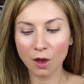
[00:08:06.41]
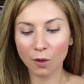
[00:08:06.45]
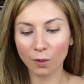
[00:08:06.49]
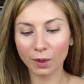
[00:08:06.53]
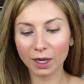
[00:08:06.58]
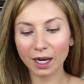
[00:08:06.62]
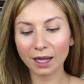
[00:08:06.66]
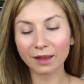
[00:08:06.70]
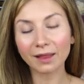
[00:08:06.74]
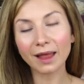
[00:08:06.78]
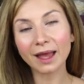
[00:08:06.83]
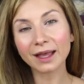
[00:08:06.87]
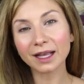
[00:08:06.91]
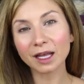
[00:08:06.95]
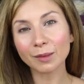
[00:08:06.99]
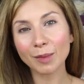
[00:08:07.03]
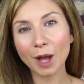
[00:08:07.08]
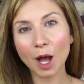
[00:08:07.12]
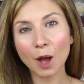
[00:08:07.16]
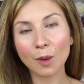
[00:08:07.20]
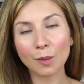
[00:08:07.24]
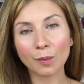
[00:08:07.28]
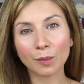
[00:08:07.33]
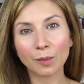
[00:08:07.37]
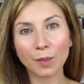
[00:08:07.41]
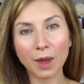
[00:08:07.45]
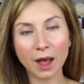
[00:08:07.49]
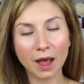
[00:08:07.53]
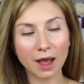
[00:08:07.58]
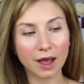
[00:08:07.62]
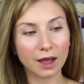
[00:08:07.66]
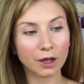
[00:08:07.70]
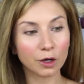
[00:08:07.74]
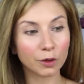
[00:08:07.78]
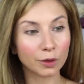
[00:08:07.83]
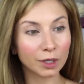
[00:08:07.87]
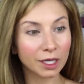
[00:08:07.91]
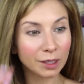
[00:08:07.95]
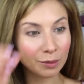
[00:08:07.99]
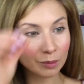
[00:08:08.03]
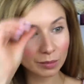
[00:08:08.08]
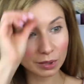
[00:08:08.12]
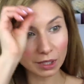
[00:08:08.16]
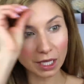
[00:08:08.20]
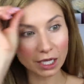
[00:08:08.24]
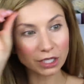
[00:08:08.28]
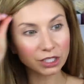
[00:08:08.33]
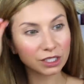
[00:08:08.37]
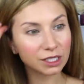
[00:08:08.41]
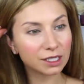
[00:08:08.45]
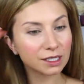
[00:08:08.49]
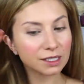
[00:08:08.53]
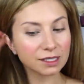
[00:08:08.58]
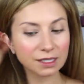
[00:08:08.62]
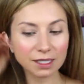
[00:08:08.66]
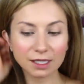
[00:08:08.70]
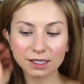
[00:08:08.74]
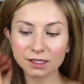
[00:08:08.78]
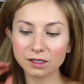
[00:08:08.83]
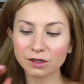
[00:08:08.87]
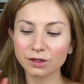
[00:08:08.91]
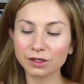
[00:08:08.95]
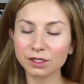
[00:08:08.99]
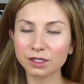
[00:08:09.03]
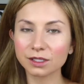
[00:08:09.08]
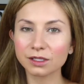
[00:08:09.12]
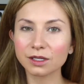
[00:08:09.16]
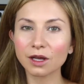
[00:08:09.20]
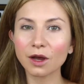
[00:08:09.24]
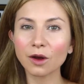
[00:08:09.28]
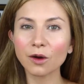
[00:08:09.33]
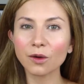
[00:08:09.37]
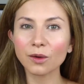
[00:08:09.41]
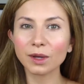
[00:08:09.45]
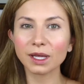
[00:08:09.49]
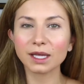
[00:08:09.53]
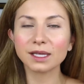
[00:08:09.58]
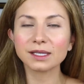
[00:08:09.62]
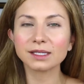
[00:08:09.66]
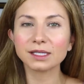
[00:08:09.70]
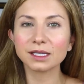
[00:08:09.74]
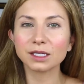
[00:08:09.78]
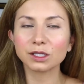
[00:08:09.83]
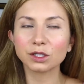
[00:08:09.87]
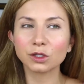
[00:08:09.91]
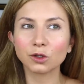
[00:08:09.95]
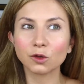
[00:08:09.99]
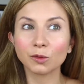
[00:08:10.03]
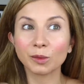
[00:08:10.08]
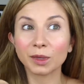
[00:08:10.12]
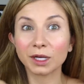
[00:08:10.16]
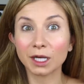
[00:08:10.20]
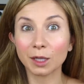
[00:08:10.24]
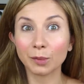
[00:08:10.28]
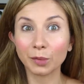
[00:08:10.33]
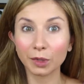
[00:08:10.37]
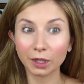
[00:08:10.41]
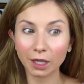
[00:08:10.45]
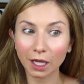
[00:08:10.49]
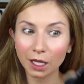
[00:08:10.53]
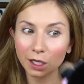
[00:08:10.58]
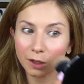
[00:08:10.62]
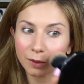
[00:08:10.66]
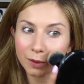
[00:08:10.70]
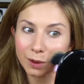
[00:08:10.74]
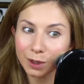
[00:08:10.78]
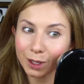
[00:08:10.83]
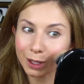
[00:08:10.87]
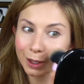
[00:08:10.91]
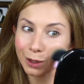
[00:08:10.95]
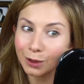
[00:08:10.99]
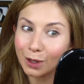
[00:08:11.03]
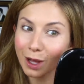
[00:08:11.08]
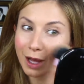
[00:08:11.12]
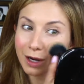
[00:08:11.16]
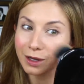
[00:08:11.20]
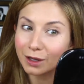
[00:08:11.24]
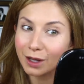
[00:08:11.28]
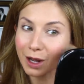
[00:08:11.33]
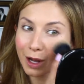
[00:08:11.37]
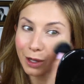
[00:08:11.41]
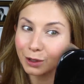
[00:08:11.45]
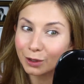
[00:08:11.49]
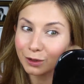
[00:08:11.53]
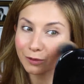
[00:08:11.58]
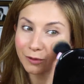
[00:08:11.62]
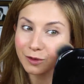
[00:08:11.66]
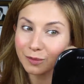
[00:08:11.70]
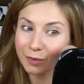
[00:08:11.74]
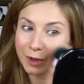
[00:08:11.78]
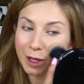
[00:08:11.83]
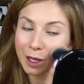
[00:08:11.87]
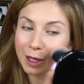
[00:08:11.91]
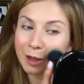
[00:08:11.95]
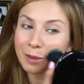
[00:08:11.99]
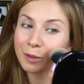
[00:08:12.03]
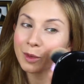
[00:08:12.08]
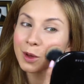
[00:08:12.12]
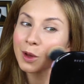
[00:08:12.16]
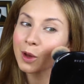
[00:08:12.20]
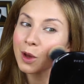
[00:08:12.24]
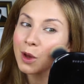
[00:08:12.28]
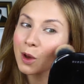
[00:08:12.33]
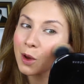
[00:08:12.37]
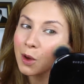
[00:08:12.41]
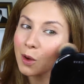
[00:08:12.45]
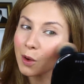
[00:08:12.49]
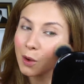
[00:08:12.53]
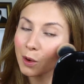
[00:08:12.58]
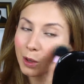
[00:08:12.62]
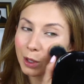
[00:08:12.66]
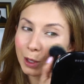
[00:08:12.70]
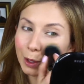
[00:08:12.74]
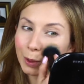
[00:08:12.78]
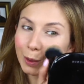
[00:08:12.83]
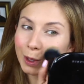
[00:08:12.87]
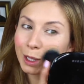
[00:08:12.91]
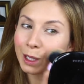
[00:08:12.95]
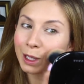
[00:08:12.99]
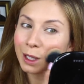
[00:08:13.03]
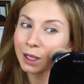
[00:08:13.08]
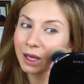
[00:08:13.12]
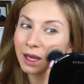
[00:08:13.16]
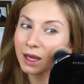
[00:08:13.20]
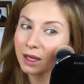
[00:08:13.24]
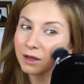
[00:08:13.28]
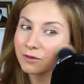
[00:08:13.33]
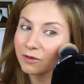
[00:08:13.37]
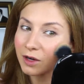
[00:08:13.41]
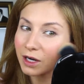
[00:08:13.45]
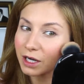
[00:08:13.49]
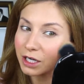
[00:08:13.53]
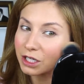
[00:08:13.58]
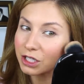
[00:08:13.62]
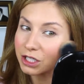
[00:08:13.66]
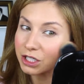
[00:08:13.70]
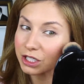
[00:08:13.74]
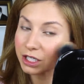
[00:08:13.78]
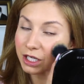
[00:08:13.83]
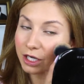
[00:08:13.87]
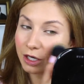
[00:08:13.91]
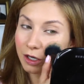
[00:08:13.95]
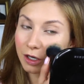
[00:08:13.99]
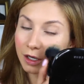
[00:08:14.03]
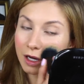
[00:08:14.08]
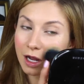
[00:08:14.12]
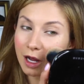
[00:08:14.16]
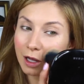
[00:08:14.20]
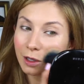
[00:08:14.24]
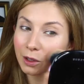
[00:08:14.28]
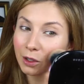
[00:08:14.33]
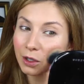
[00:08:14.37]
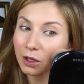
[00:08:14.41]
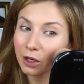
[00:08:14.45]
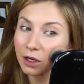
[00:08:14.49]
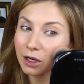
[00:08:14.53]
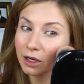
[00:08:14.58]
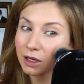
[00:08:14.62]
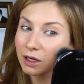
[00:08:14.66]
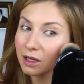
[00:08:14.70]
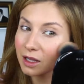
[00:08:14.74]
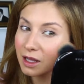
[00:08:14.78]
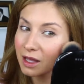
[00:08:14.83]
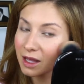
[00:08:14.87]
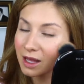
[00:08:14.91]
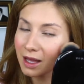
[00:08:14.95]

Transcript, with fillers: What I like about uh, cream blushes is they're so easy to manipulate. You can get a lot of color from them or you can get very sheer color.